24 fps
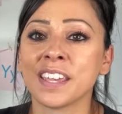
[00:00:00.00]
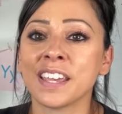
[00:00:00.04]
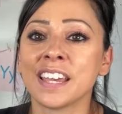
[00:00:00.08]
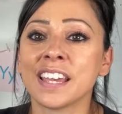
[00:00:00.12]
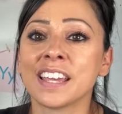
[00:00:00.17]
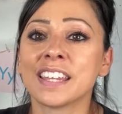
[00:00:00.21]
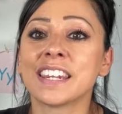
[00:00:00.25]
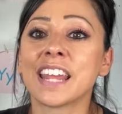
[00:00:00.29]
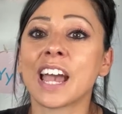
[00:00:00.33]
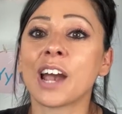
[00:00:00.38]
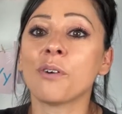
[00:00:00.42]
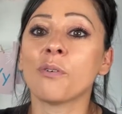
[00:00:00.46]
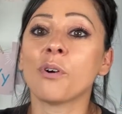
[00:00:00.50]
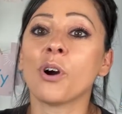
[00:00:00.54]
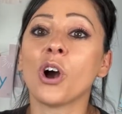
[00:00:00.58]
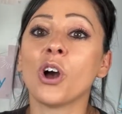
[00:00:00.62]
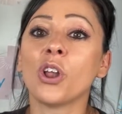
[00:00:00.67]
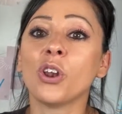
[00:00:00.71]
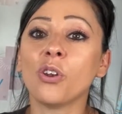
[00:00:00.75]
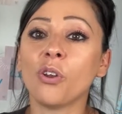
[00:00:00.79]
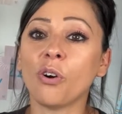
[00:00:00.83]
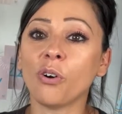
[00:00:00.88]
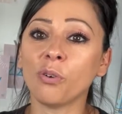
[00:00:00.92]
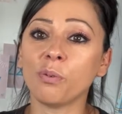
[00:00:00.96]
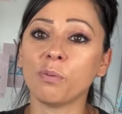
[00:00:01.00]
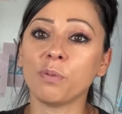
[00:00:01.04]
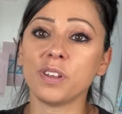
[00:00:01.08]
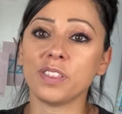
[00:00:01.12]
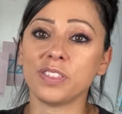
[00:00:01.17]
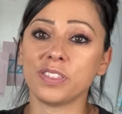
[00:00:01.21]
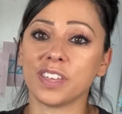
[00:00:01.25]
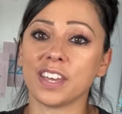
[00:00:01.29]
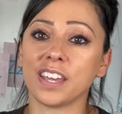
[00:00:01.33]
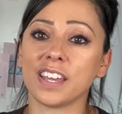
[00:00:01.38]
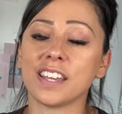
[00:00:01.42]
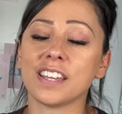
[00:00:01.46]
Now, along with
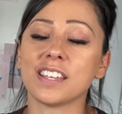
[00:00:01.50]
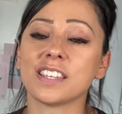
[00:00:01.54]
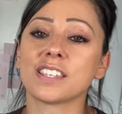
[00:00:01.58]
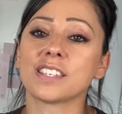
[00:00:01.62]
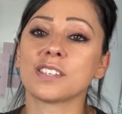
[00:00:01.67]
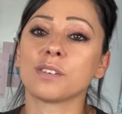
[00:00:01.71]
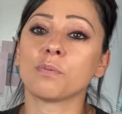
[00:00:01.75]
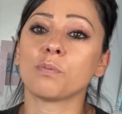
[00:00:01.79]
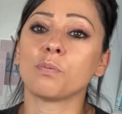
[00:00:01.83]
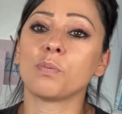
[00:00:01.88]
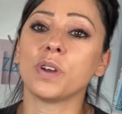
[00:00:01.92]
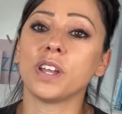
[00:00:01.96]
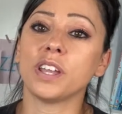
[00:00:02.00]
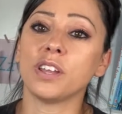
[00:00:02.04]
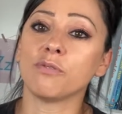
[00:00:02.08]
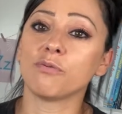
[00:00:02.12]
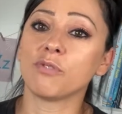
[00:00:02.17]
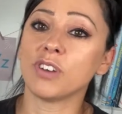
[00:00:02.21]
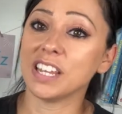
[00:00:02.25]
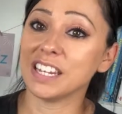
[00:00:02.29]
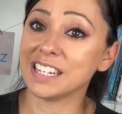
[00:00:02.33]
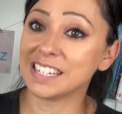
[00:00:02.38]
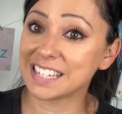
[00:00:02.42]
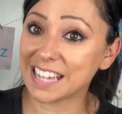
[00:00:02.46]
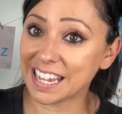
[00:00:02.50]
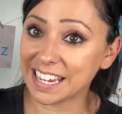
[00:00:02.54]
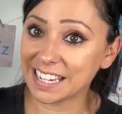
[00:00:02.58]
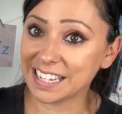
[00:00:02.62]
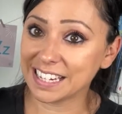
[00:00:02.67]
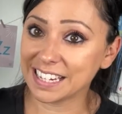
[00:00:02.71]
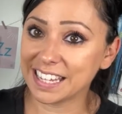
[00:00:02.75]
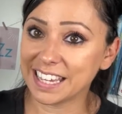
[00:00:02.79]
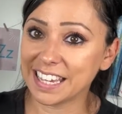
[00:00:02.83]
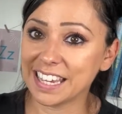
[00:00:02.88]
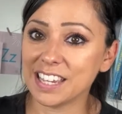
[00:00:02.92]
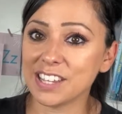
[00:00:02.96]
this, we read
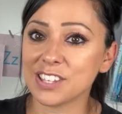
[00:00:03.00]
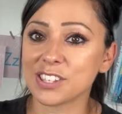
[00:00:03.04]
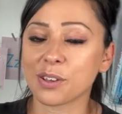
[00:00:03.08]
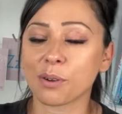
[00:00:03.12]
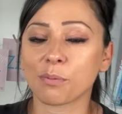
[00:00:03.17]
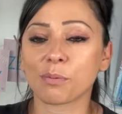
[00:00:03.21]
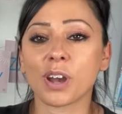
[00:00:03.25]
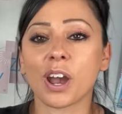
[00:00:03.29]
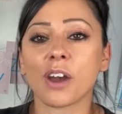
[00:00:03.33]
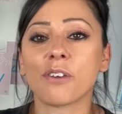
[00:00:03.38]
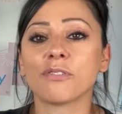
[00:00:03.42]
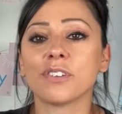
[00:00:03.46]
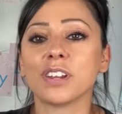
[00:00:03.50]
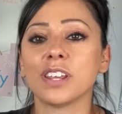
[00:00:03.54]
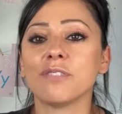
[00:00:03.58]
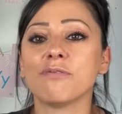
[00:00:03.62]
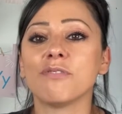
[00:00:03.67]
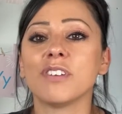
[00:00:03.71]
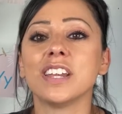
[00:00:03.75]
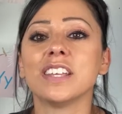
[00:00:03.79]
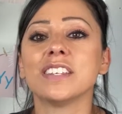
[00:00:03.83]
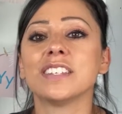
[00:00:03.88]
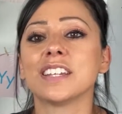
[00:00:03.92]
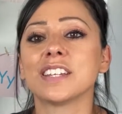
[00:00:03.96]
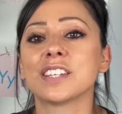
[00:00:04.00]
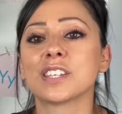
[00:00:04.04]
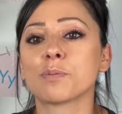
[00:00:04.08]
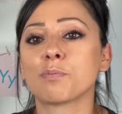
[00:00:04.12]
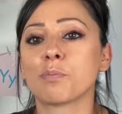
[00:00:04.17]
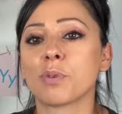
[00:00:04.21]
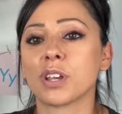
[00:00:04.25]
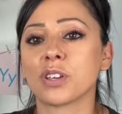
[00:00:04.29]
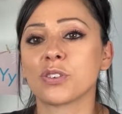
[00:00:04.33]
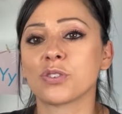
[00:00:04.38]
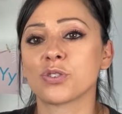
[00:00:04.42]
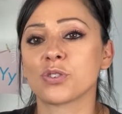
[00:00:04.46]
daily. So I'm currently reading
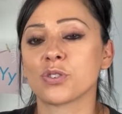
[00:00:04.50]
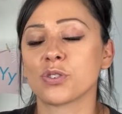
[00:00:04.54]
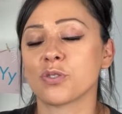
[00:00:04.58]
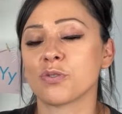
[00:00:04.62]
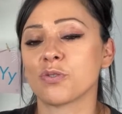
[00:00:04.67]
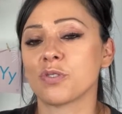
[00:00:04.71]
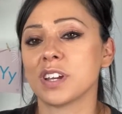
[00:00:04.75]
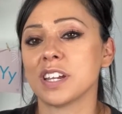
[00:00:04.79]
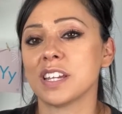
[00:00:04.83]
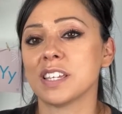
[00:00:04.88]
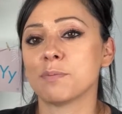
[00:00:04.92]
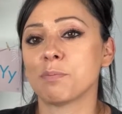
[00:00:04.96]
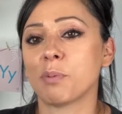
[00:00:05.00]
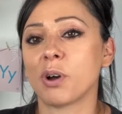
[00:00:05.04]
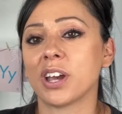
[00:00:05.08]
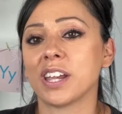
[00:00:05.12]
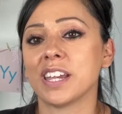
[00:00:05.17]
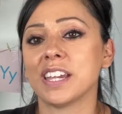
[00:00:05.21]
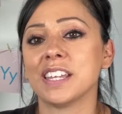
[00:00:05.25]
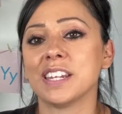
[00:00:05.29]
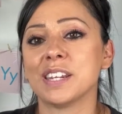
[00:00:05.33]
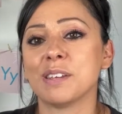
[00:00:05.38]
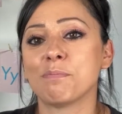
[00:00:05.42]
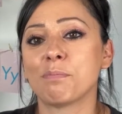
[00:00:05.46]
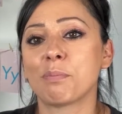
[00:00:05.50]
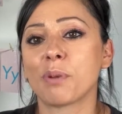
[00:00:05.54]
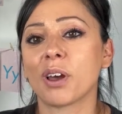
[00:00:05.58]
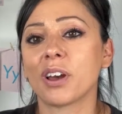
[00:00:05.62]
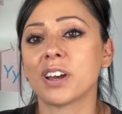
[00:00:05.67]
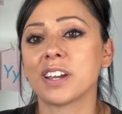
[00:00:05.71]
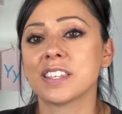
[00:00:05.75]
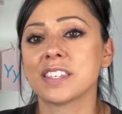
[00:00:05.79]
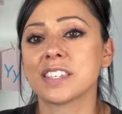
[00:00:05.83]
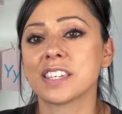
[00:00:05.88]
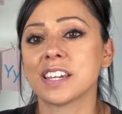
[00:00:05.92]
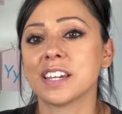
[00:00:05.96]
Spring Stories by Enid
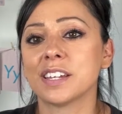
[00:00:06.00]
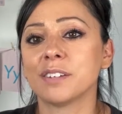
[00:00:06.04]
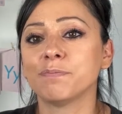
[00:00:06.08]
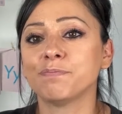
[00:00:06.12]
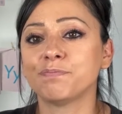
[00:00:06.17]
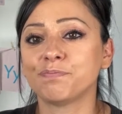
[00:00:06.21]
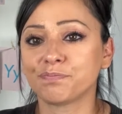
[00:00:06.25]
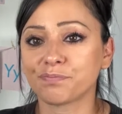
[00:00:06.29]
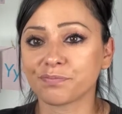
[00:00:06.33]
Blyton,